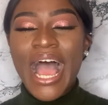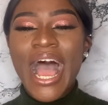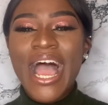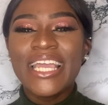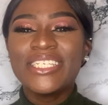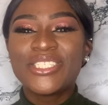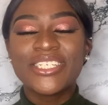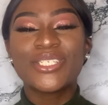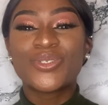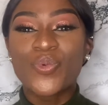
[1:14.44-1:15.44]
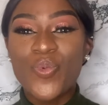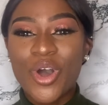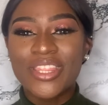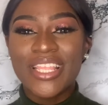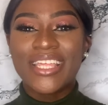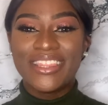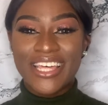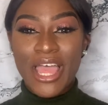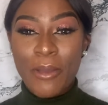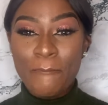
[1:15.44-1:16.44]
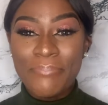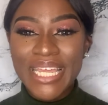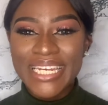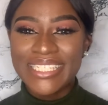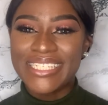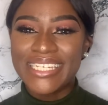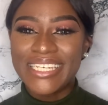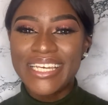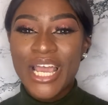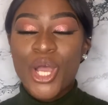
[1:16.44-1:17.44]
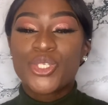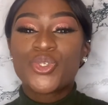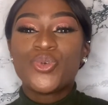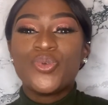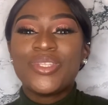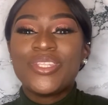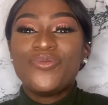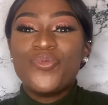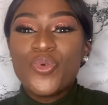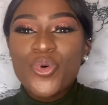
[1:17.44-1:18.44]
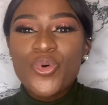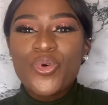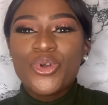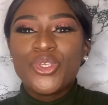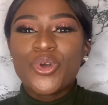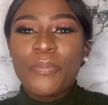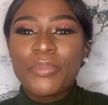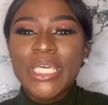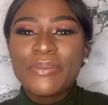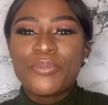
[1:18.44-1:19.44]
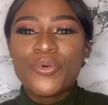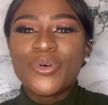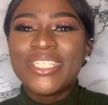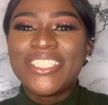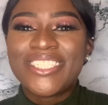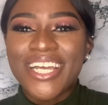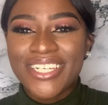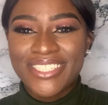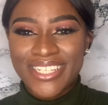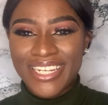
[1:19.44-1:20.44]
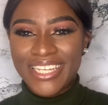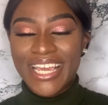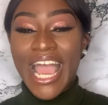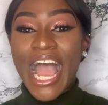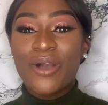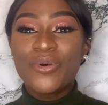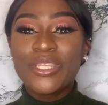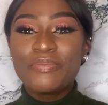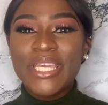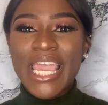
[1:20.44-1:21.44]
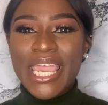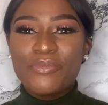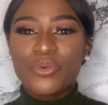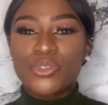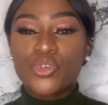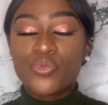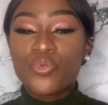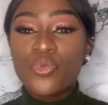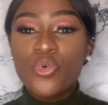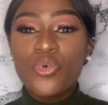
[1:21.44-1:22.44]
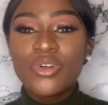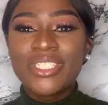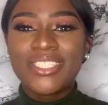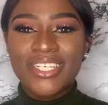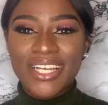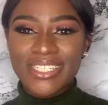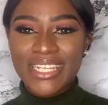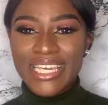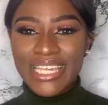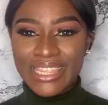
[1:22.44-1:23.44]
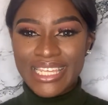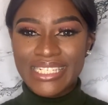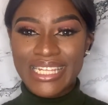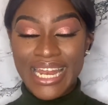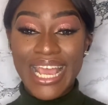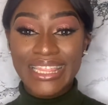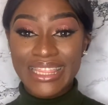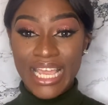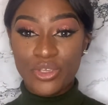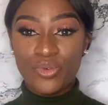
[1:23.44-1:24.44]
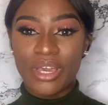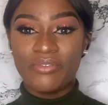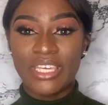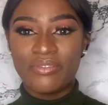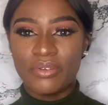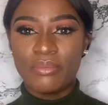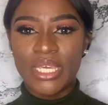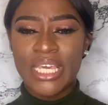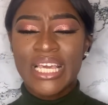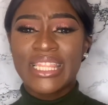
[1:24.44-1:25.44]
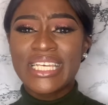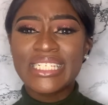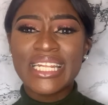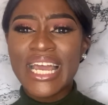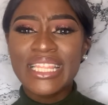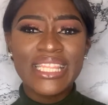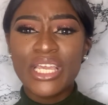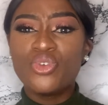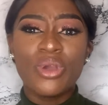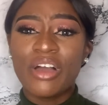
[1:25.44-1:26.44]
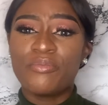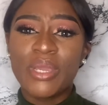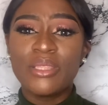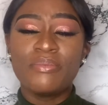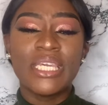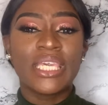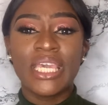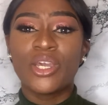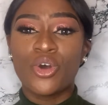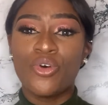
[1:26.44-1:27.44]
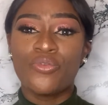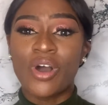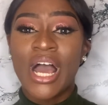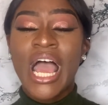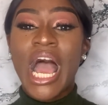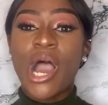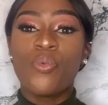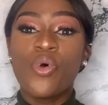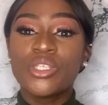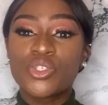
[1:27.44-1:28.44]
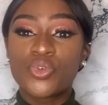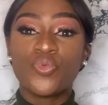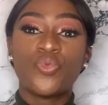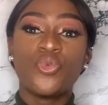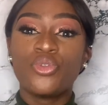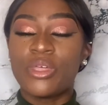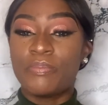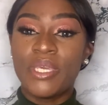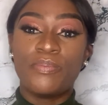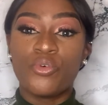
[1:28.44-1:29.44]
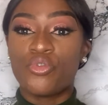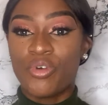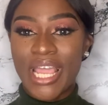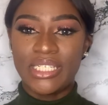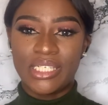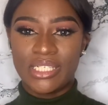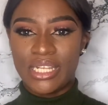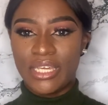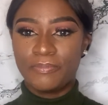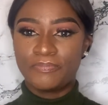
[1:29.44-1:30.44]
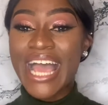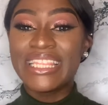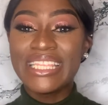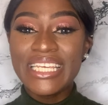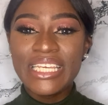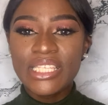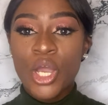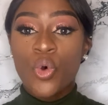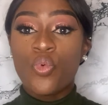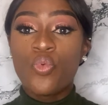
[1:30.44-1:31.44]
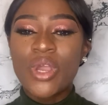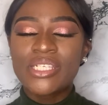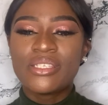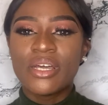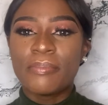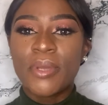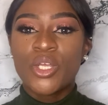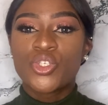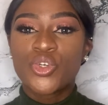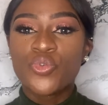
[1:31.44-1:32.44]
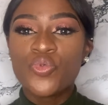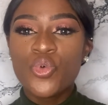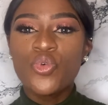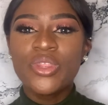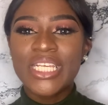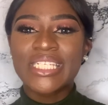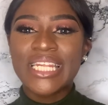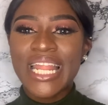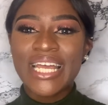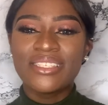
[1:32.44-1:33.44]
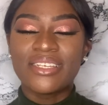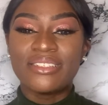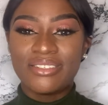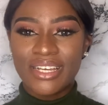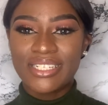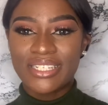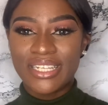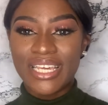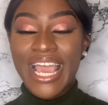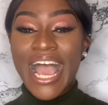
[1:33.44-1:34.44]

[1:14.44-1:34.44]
I just want the ability to rule your people justly. I want to be able to rule justly this land that you have given me, this land that you have made me king over. I want to rule the people righteously. I need wisdom to rule this land justly.